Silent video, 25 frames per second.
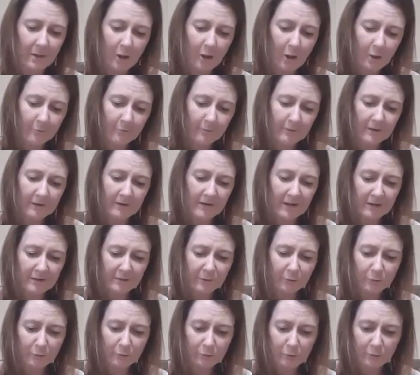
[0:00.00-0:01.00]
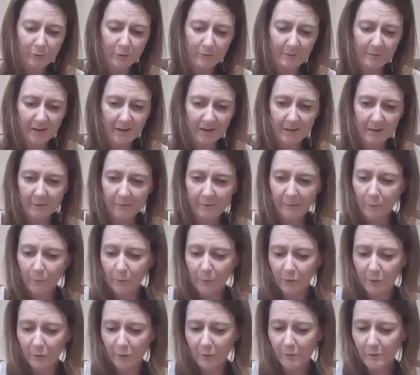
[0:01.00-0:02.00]
Hopefully that's all automatic
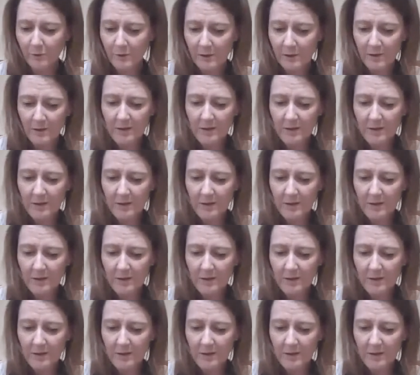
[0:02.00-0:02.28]
for you.